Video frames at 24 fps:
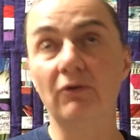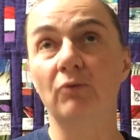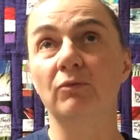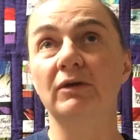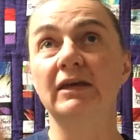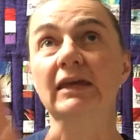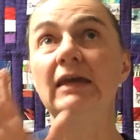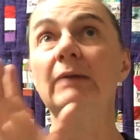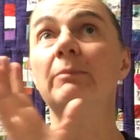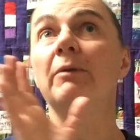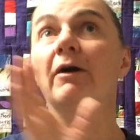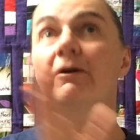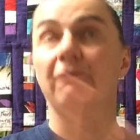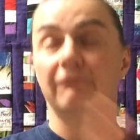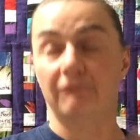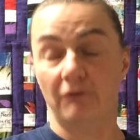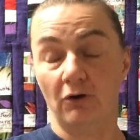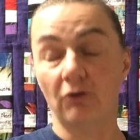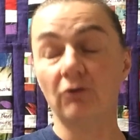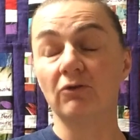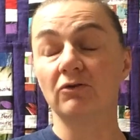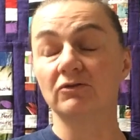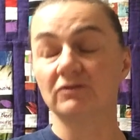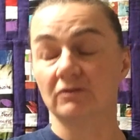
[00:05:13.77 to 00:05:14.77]
Well, we keep our
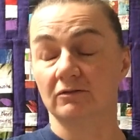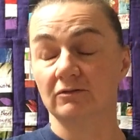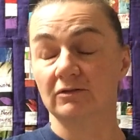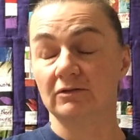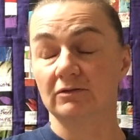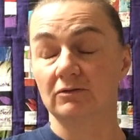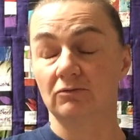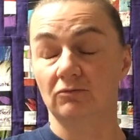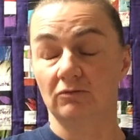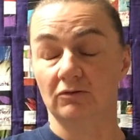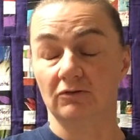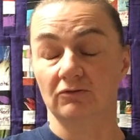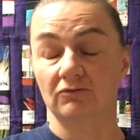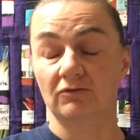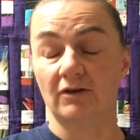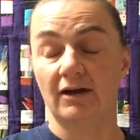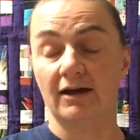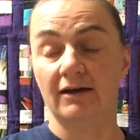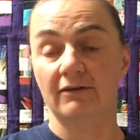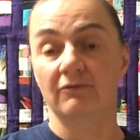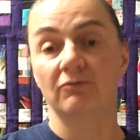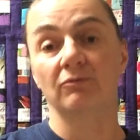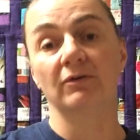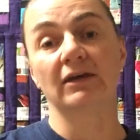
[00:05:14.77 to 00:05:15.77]
photos on Google
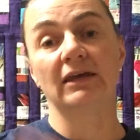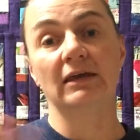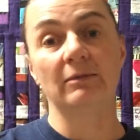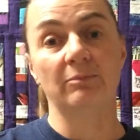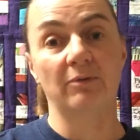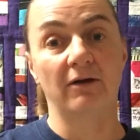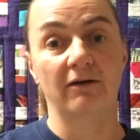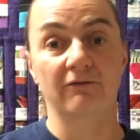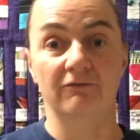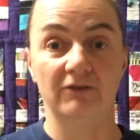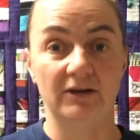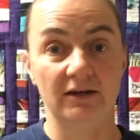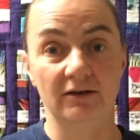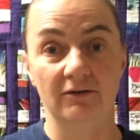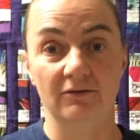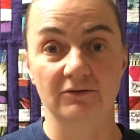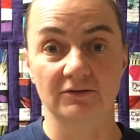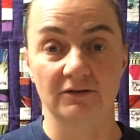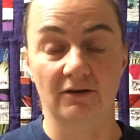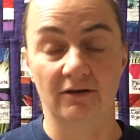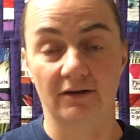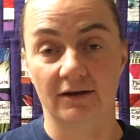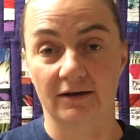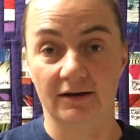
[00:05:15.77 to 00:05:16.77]
Drive. We keep our
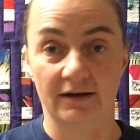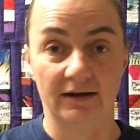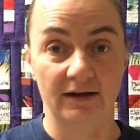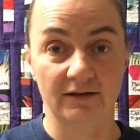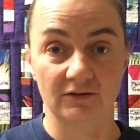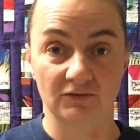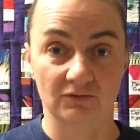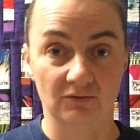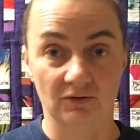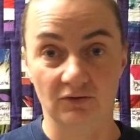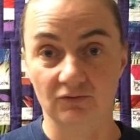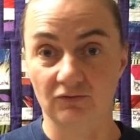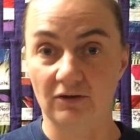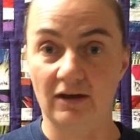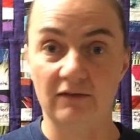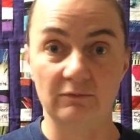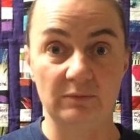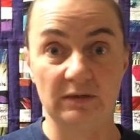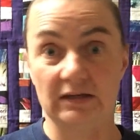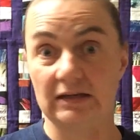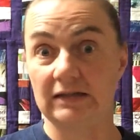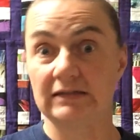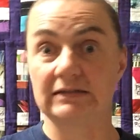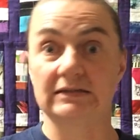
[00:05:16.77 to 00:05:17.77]
videos on an external
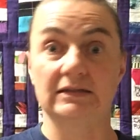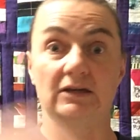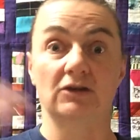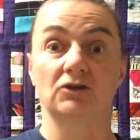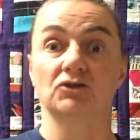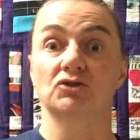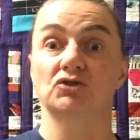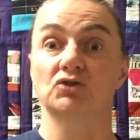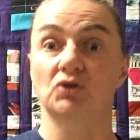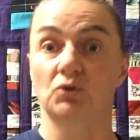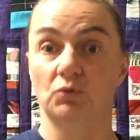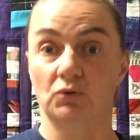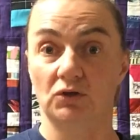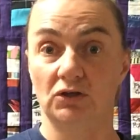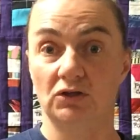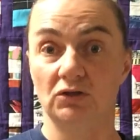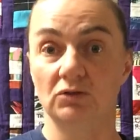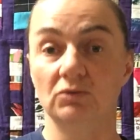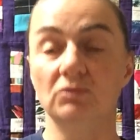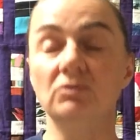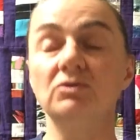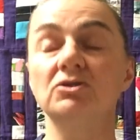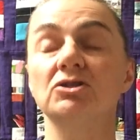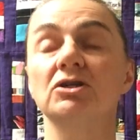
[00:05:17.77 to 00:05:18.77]
drive because they're so
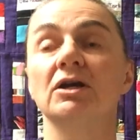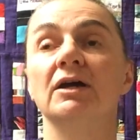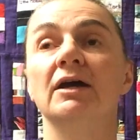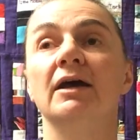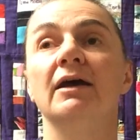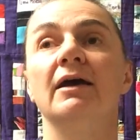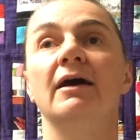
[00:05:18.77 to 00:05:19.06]
huge.